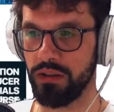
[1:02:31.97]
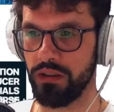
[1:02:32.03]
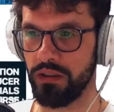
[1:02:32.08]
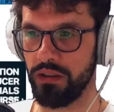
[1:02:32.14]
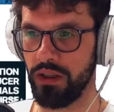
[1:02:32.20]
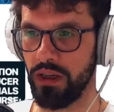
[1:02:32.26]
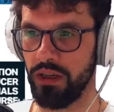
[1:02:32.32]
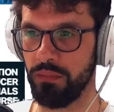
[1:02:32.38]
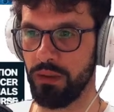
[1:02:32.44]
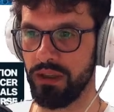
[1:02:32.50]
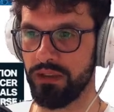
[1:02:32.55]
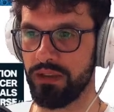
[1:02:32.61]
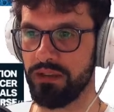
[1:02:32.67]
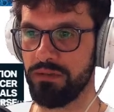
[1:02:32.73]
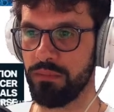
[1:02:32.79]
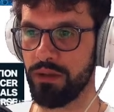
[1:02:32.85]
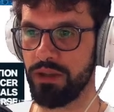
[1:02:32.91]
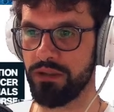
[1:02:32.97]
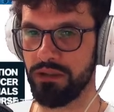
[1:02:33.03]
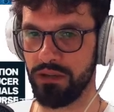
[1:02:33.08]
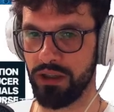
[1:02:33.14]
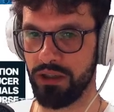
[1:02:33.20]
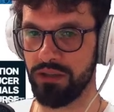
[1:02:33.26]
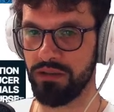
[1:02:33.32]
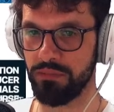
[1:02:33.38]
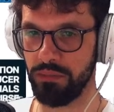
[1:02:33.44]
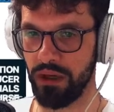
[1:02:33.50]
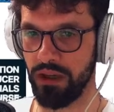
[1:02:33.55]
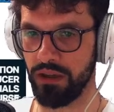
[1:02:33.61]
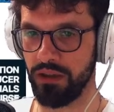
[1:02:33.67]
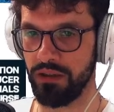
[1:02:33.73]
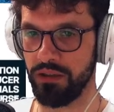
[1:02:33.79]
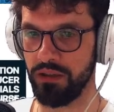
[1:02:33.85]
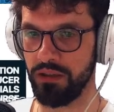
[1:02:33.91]
Yeah, but it's a
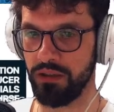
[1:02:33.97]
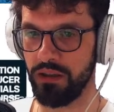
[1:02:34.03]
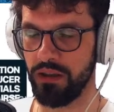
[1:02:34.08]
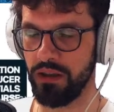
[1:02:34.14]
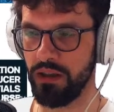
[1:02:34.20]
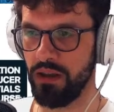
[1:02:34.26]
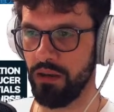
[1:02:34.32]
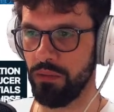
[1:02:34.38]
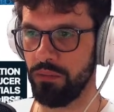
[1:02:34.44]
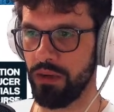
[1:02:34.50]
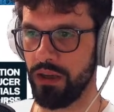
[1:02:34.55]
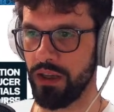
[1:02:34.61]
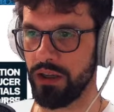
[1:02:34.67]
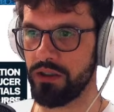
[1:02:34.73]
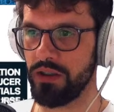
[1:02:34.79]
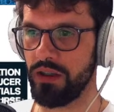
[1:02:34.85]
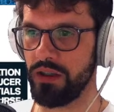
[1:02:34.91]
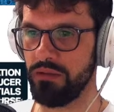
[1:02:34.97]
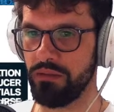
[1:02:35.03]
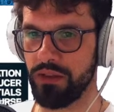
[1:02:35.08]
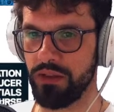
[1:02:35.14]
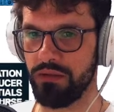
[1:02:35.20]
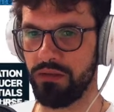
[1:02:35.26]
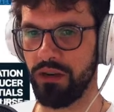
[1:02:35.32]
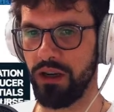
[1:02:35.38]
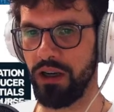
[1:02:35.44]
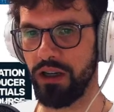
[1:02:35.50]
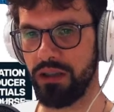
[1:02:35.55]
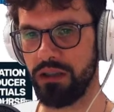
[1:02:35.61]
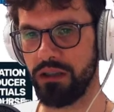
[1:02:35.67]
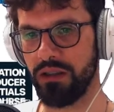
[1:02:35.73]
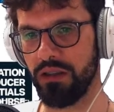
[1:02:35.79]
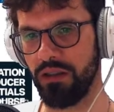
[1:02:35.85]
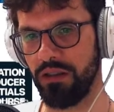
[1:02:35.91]
plugin. But actually, we
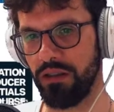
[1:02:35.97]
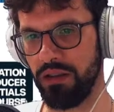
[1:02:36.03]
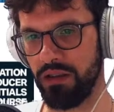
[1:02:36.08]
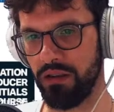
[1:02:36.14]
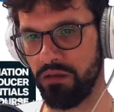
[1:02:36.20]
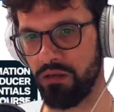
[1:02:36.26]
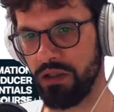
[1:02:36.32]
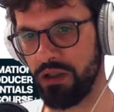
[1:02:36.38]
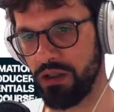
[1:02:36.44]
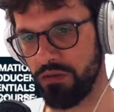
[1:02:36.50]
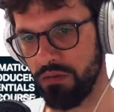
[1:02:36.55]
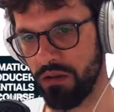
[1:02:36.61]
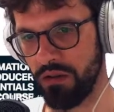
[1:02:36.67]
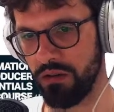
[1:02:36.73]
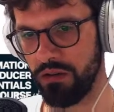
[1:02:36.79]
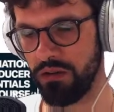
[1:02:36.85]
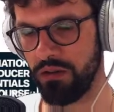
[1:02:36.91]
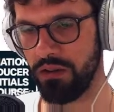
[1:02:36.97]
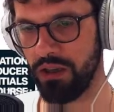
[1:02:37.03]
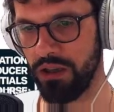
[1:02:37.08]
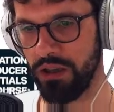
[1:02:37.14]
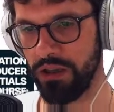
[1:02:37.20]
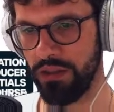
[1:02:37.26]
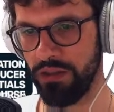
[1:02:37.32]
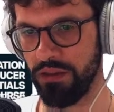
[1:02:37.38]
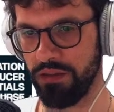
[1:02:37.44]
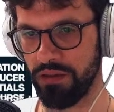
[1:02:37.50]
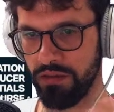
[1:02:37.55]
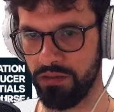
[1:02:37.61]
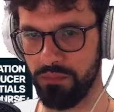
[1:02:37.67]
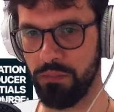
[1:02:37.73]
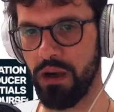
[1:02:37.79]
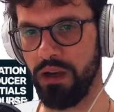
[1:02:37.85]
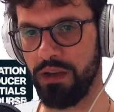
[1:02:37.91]
tried the Houdini one and the
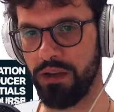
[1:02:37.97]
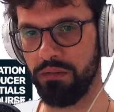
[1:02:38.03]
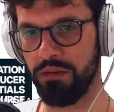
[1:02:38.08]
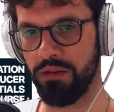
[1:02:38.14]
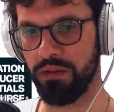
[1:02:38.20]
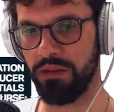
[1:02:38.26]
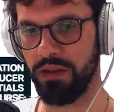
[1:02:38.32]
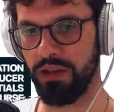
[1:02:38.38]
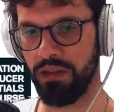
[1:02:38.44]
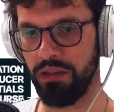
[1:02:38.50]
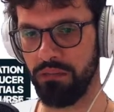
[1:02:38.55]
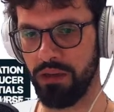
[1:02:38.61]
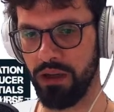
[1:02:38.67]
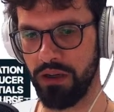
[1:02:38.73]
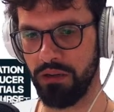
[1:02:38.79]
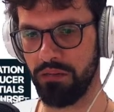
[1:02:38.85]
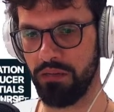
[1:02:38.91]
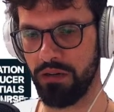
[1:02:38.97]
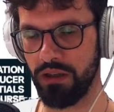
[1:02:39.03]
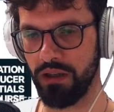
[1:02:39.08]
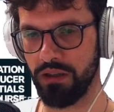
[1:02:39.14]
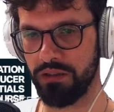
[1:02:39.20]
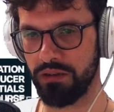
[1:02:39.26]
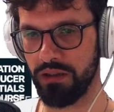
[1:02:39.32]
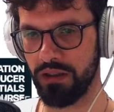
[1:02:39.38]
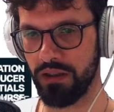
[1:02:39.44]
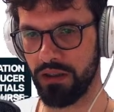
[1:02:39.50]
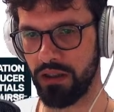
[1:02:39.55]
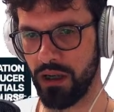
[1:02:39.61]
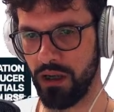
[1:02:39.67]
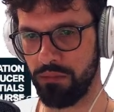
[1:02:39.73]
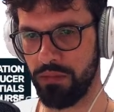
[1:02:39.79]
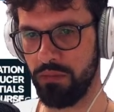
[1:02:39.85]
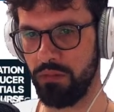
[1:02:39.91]
Maya one, and the Maya one has a
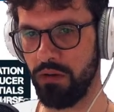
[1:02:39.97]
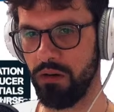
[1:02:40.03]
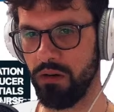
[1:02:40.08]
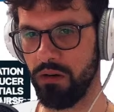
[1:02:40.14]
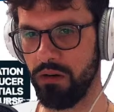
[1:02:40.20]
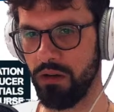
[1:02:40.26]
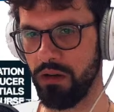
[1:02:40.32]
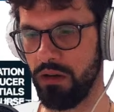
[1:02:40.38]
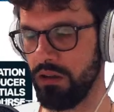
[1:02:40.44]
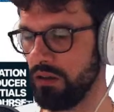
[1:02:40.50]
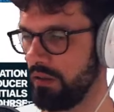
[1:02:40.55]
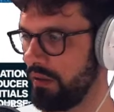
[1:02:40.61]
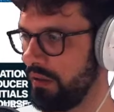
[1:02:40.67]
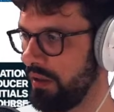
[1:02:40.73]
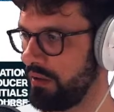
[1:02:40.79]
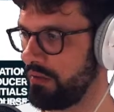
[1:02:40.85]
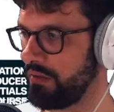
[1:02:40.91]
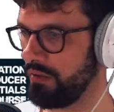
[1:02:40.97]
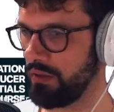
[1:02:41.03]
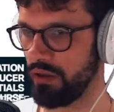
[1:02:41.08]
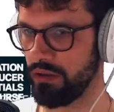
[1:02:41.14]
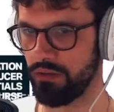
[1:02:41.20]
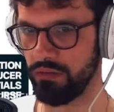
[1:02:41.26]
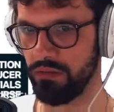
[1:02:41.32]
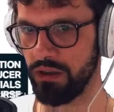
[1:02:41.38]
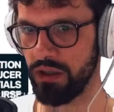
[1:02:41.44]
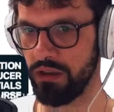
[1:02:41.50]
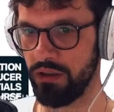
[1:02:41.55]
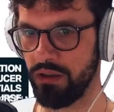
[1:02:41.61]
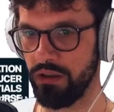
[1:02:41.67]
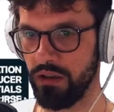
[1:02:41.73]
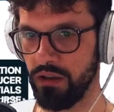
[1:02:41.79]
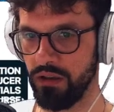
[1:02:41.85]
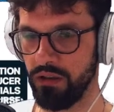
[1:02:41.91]
couple more things you can tweak.
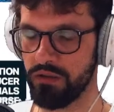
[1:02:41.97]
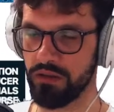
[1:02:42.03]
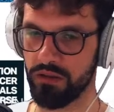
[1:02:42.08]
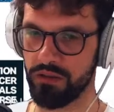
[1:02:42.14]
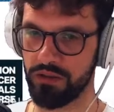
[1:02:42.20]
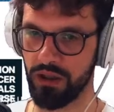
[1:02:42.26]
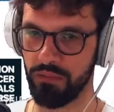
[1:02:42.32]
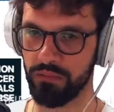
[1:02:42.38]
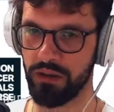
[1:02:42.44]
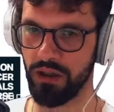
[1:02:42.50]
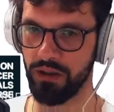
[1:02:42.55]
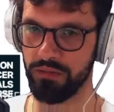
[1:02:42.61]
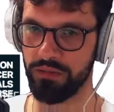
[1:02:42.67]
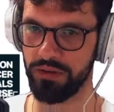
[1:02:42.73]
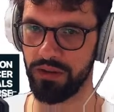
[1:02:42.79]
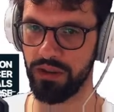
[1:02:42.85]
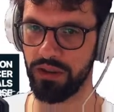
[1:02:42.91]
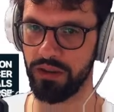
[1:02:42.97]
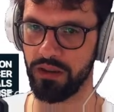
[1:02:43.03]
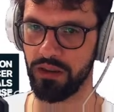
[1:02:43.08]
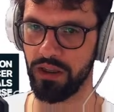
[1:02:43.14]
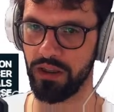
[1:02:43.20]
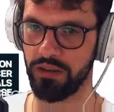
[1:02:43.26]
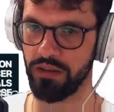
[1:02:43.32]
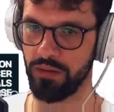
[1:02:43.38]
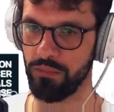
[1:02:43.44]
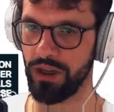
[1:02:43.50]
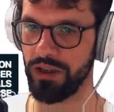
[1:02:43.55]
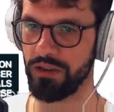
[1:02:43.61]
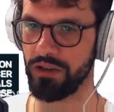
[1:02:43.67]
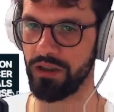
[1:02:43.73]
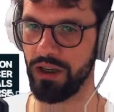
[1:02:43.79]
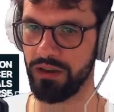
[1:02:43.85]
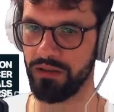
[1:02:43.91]
So sometimes in like some
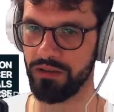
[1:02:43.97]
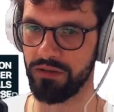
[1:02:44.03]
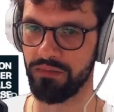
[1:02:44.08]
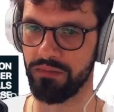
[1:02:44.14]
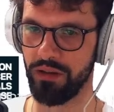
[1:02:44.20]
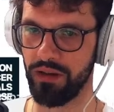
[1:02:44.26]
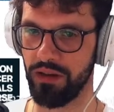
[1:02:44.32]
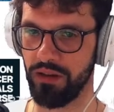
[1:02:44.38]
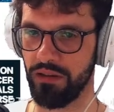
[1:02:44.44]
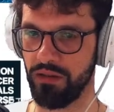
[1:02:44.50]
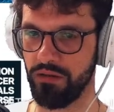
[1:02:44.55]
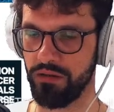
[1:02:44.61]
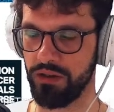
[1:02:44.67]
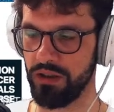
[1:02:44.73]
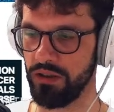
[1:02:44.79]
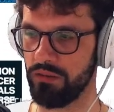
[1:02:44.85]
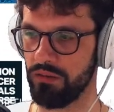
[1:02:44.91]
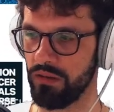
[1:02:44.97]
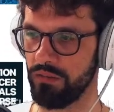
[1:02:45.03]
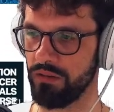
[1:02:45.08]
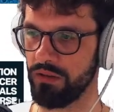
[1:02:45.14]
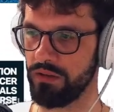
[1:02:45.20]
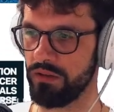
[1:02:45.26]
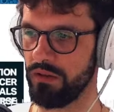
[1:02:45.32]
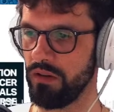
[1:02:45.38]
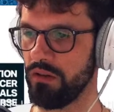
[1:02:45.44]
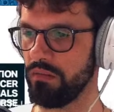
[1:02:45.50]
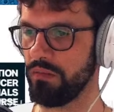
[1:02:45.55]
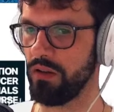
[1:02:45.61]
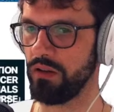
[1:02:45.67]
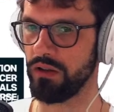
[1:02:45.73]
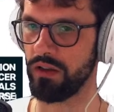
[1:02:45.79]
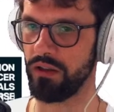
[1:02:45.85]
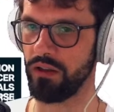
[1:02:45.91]
edge cases where the Houdini one was not
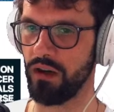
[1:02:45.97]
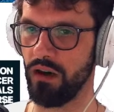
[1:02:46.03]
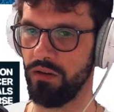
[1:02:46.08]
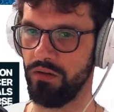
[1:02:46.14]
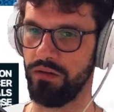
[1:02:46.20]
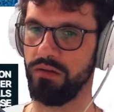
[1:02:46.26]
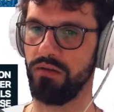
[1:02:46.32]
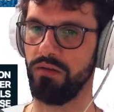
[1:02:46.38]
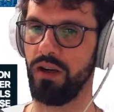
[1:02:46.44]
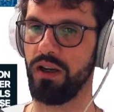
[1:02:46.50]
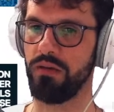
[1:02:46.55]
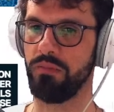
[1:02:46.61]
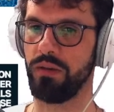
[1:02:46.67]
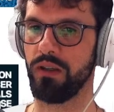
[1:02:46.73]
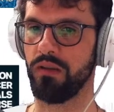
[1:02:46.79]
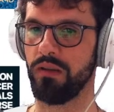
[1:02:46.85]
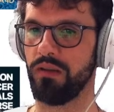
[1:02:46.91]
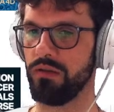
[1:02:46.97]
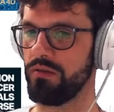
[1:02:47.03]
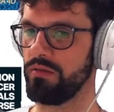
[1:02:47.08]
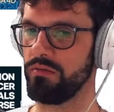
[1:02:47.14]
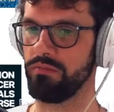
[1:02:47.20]
working out great because